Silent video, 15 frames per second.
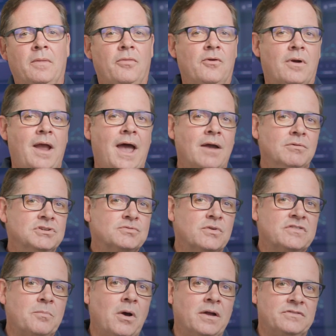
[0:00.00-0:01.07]
their average
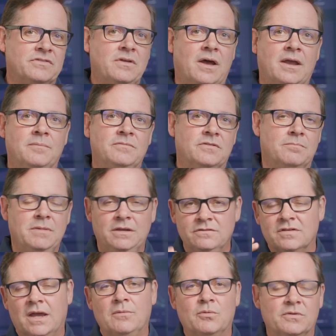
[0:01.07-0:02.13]
response times, mean
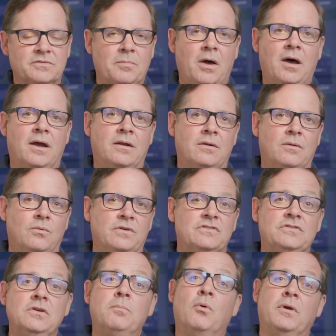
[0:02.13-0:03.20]
time to respond, was
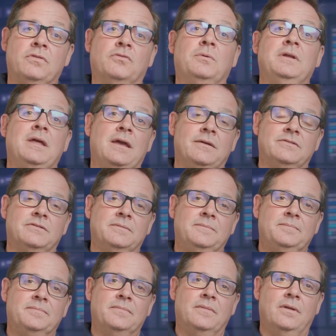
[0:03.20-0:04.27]
2.3 days.
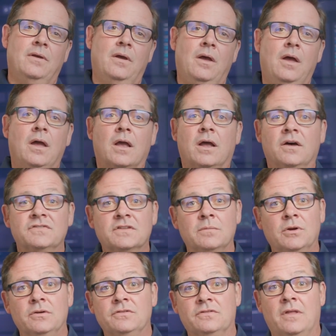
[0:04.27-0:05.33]

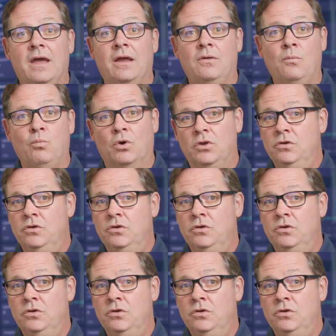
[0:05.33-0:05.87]
Customers that were